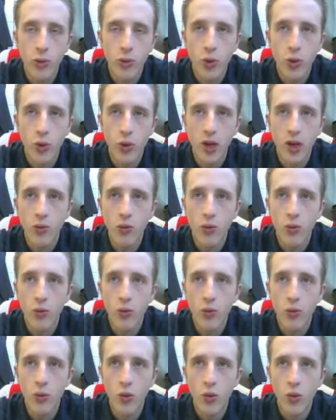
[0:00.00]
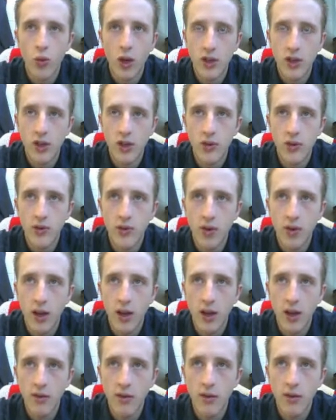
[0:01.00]

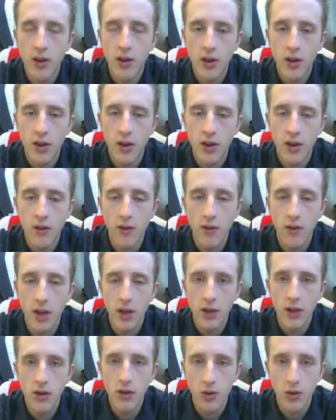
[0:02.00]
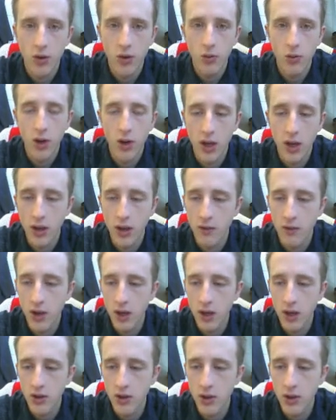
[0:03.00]
0.125 of an inch or 1/8 of
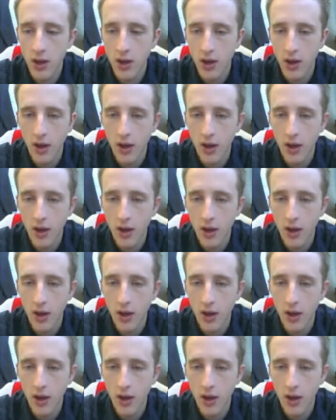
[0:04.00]
an inch